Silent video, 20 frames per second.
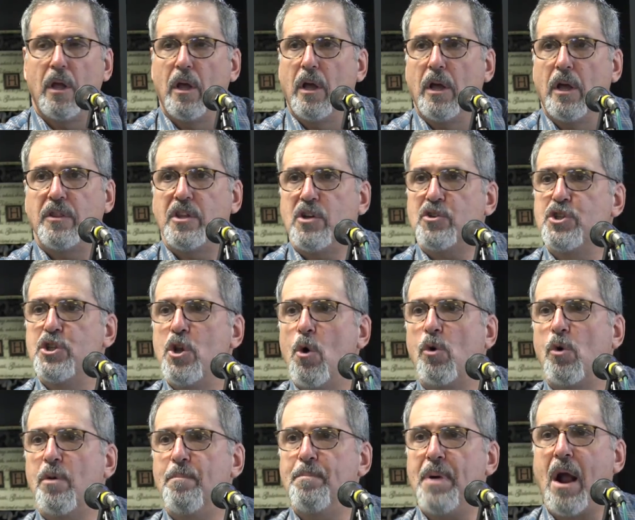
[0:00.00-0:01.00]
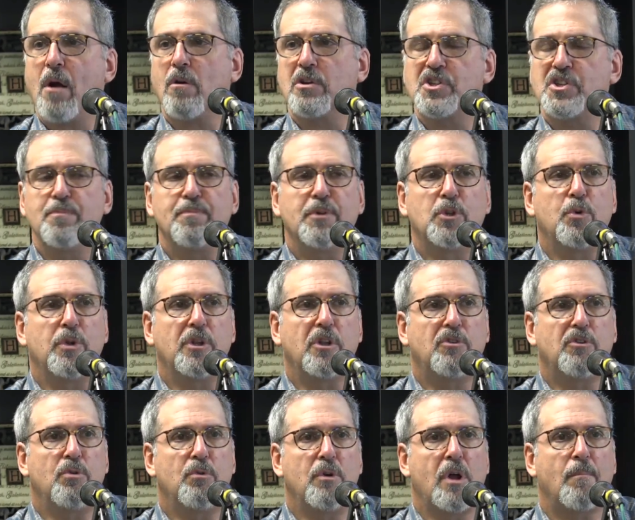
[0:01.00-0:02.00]
There's no comparison between the
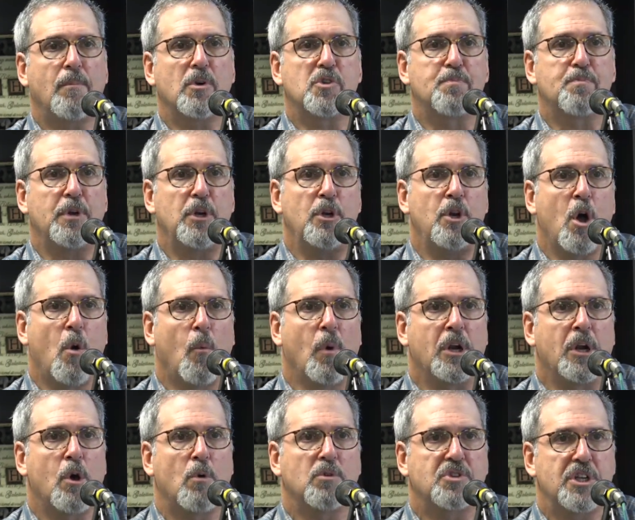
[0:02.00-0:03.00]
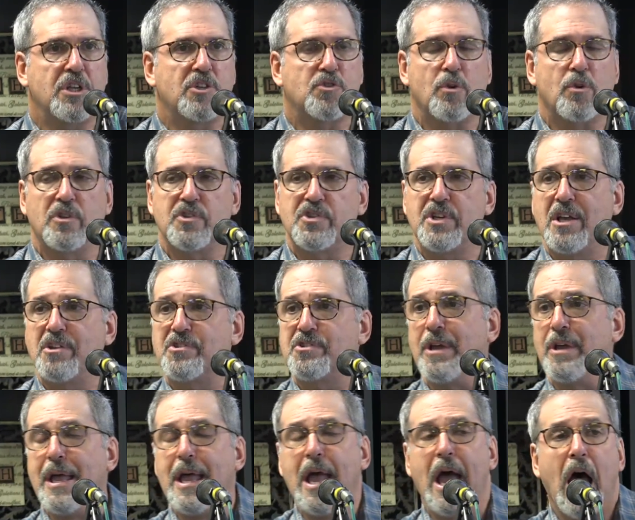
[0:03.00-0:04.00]
two numbers, but no one goes to Israel and says,
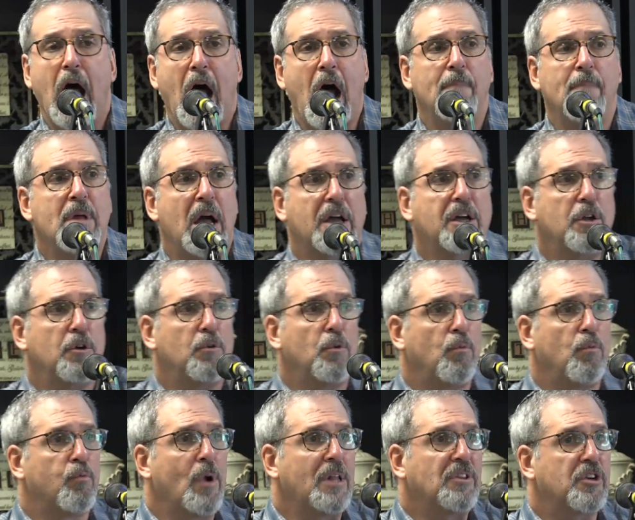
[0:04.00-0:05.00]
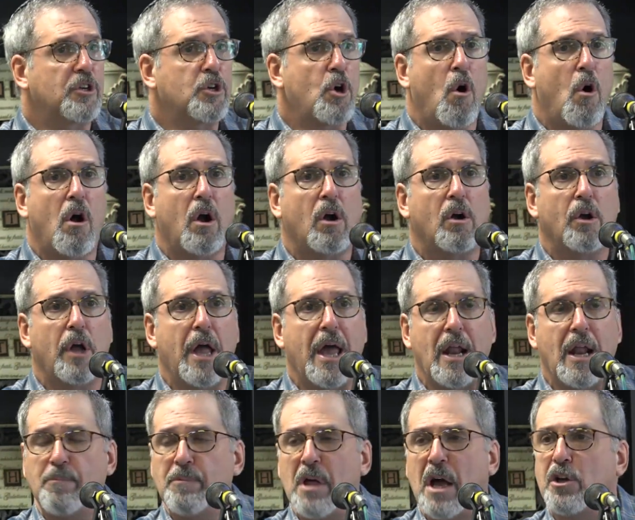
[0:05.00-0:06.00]
I'm not going to rent a car and
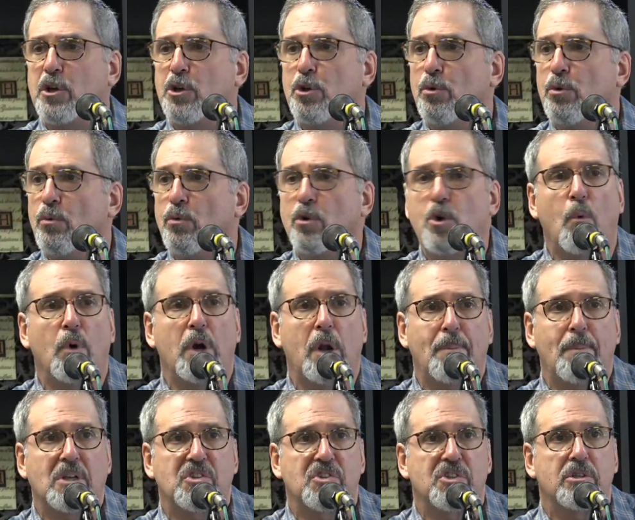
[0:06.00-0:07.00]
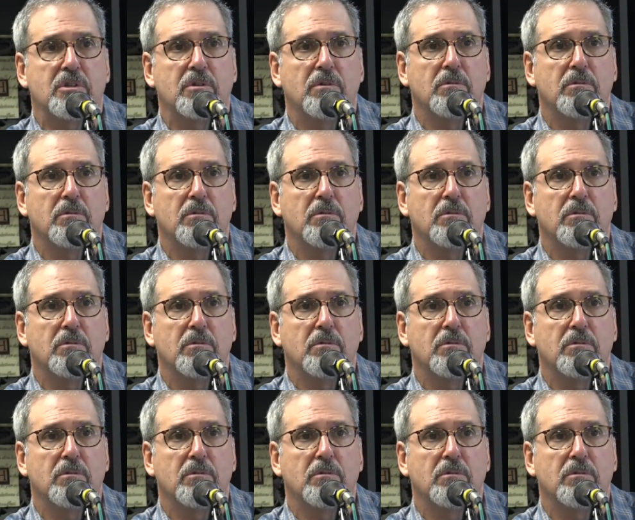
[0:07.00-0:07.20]
I'm not going to go on a bus.